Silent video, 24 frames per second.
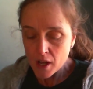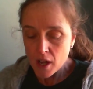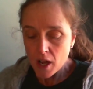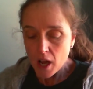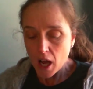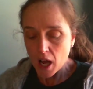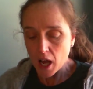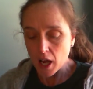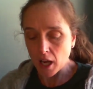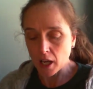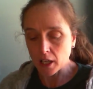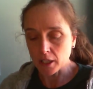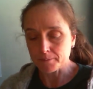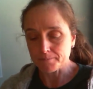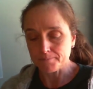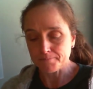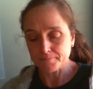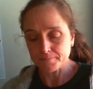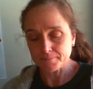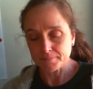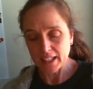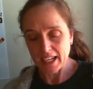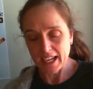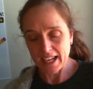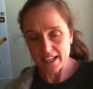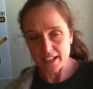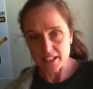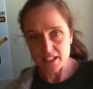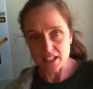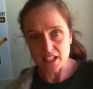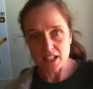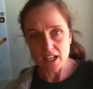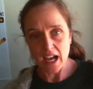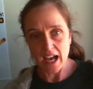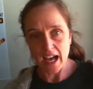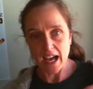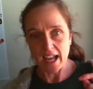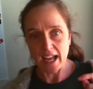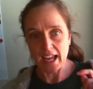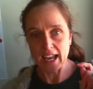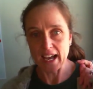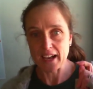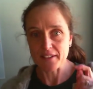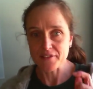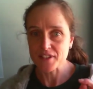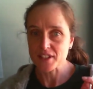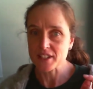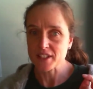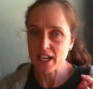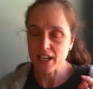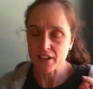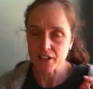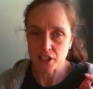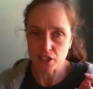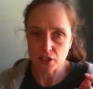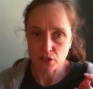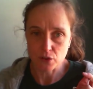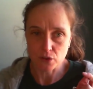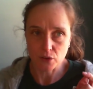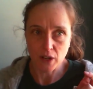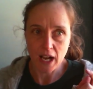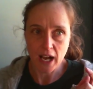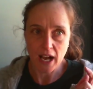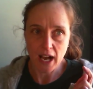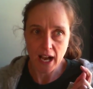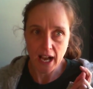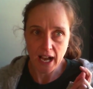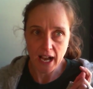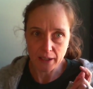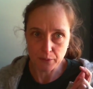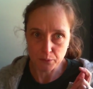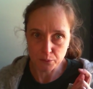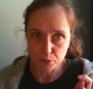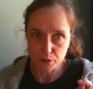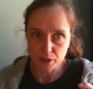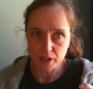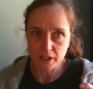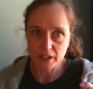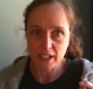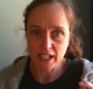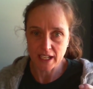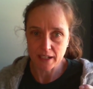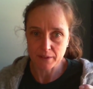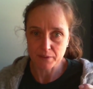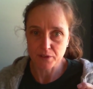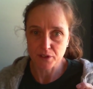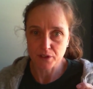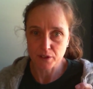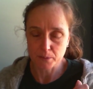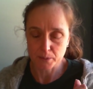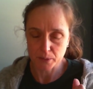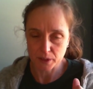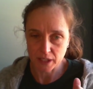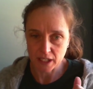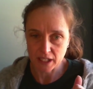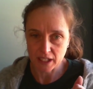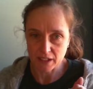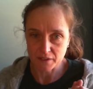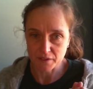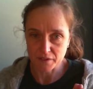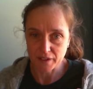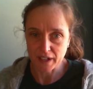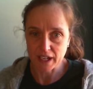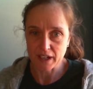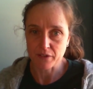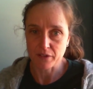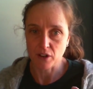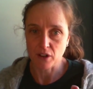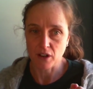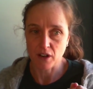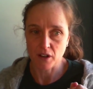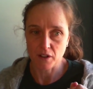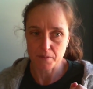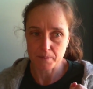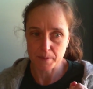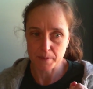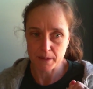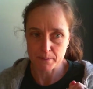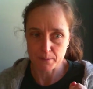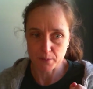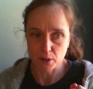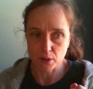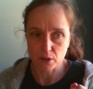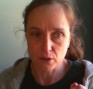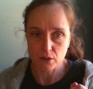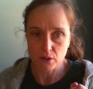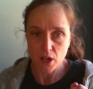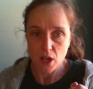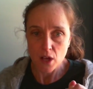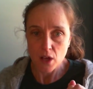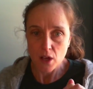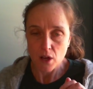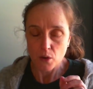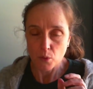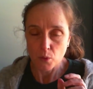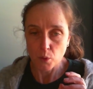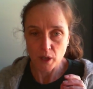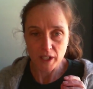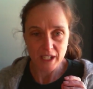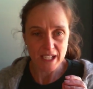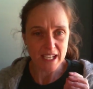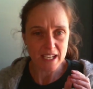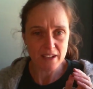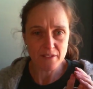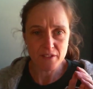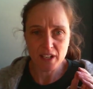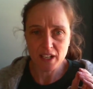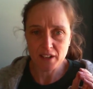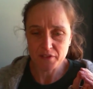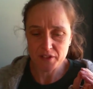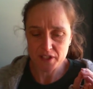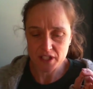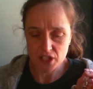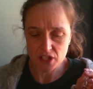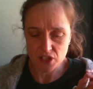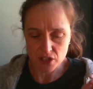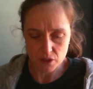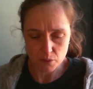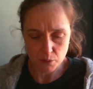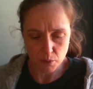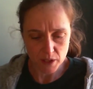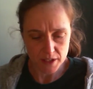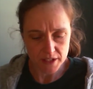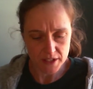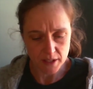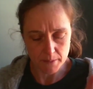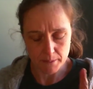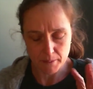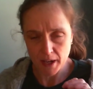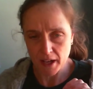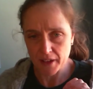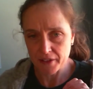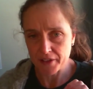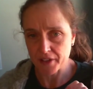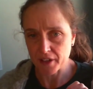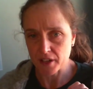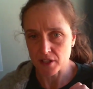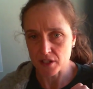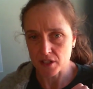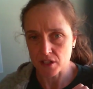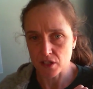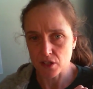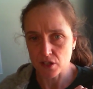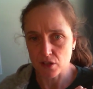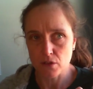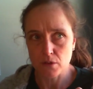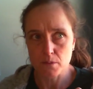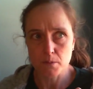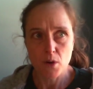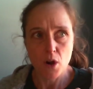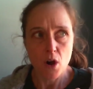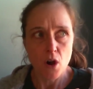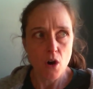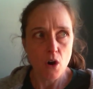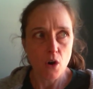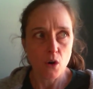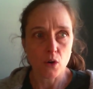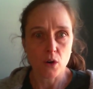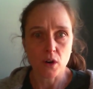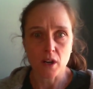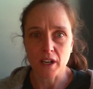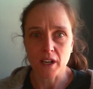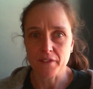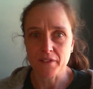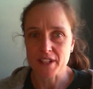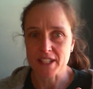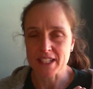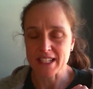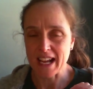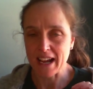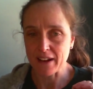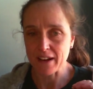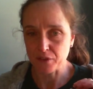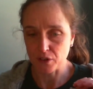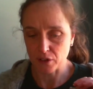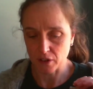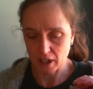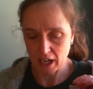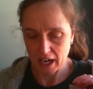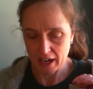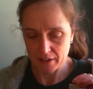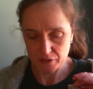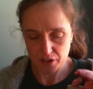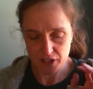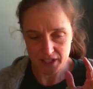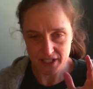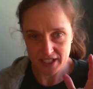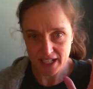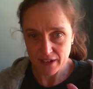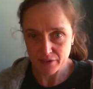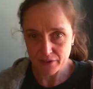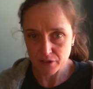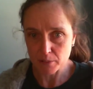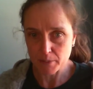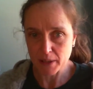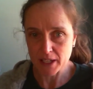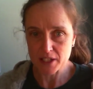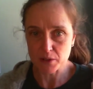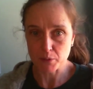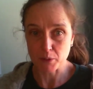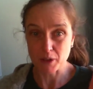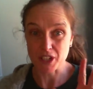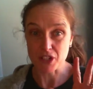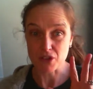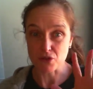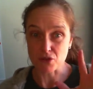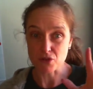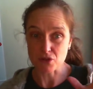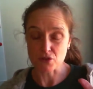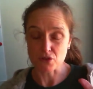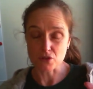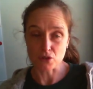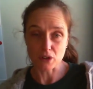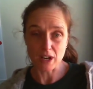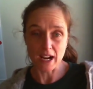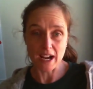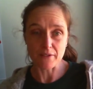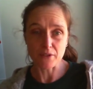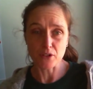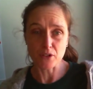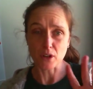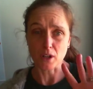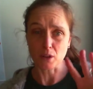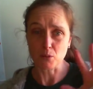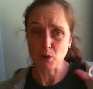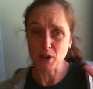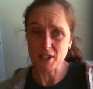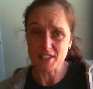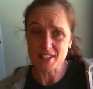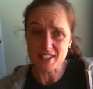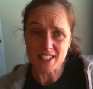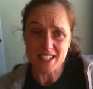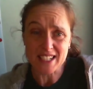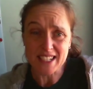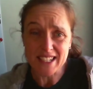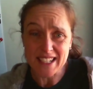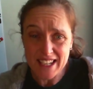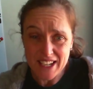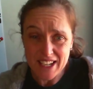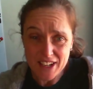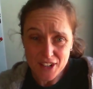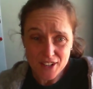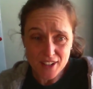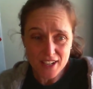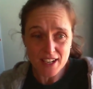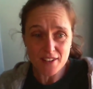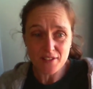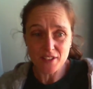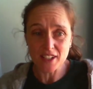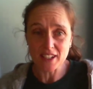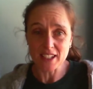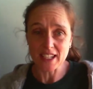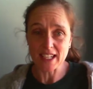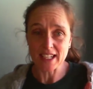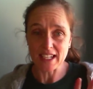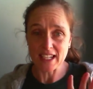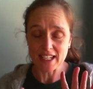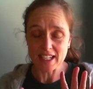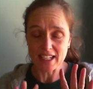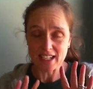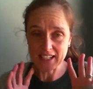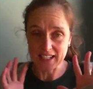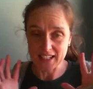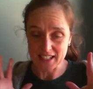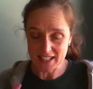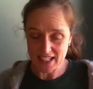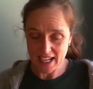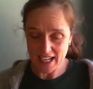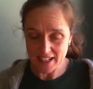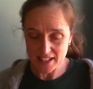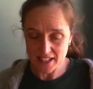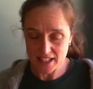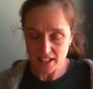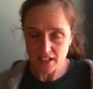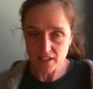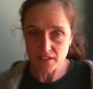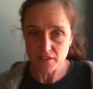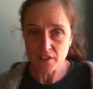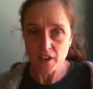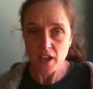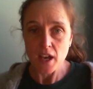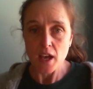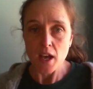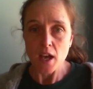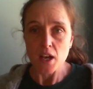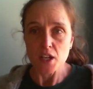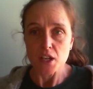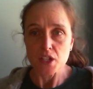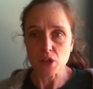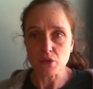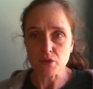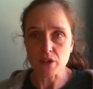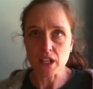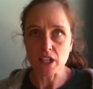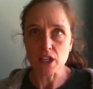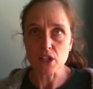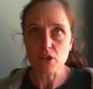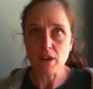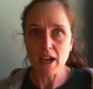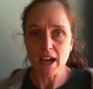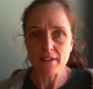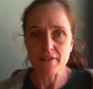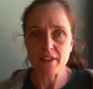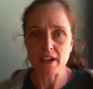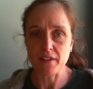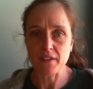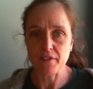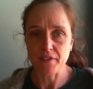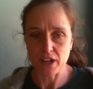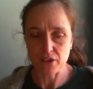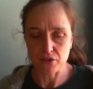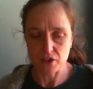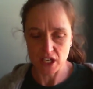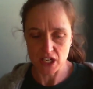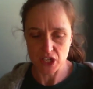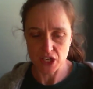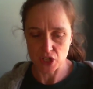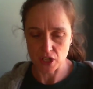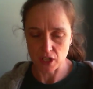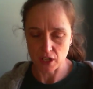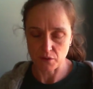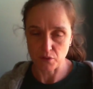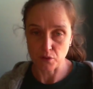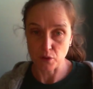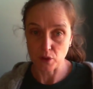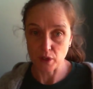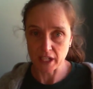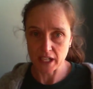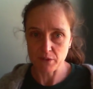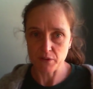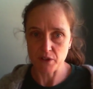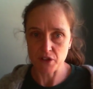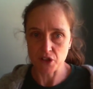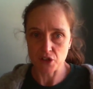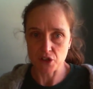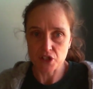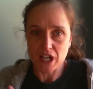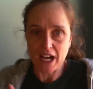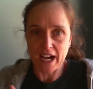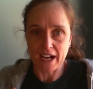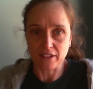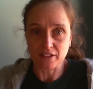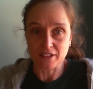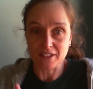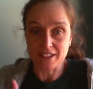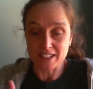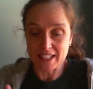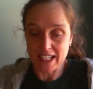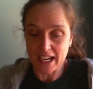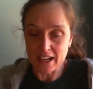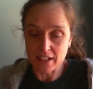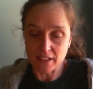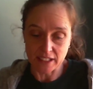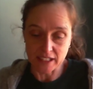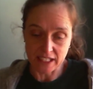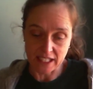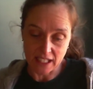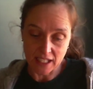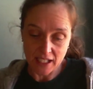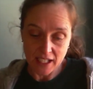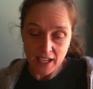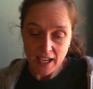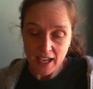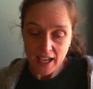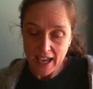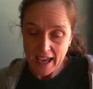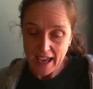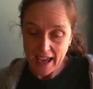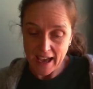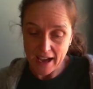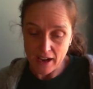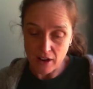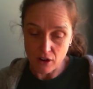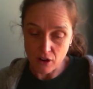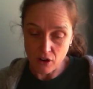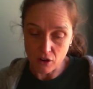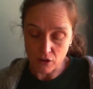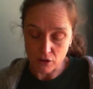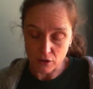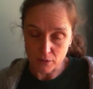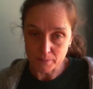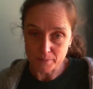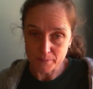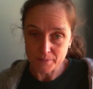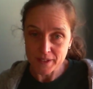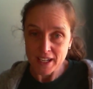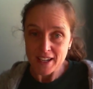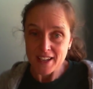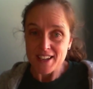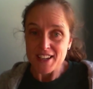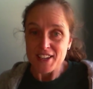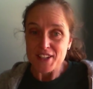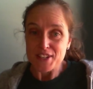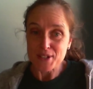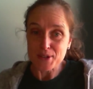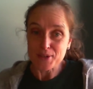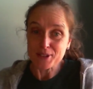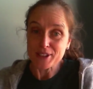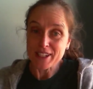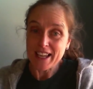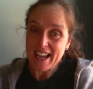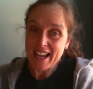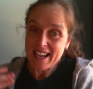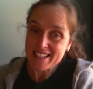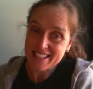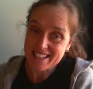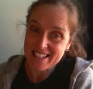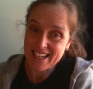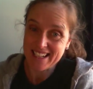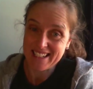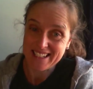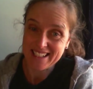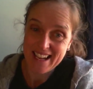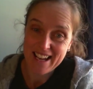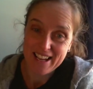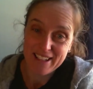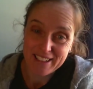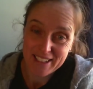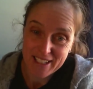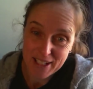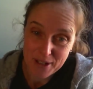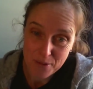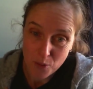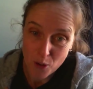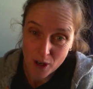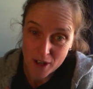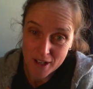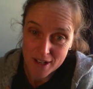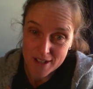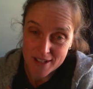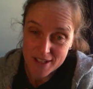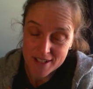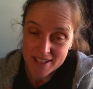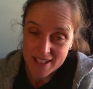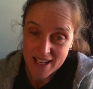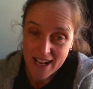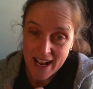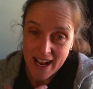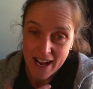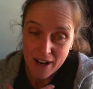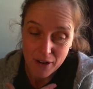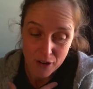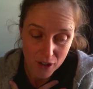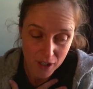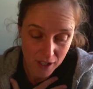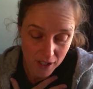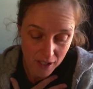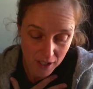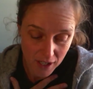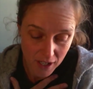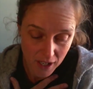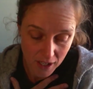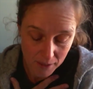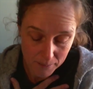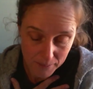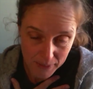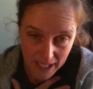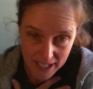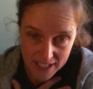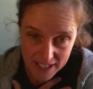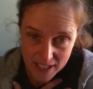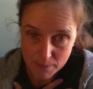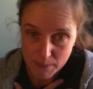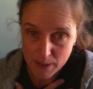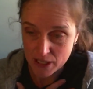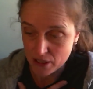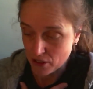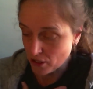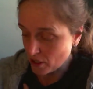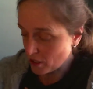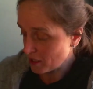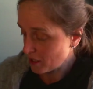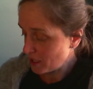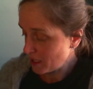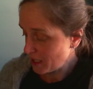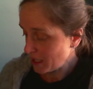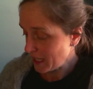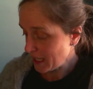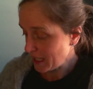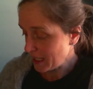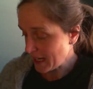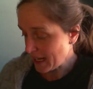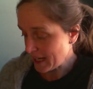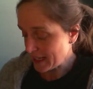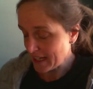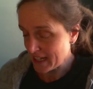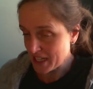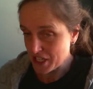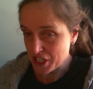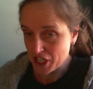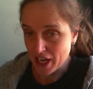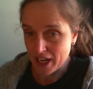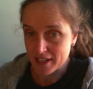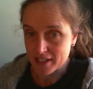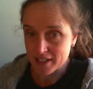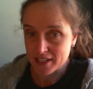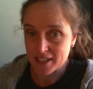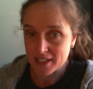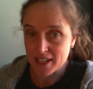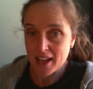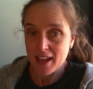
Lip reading: And I have to tell you, I really am firmly in favor of people work, even if it's just once a month, a Zoom, or if it's every several months where you travel, or once a year even, getting an intensive so that you have that foundation of working with your child daily at home. So last night, Kelley was our guest speaker in NHS,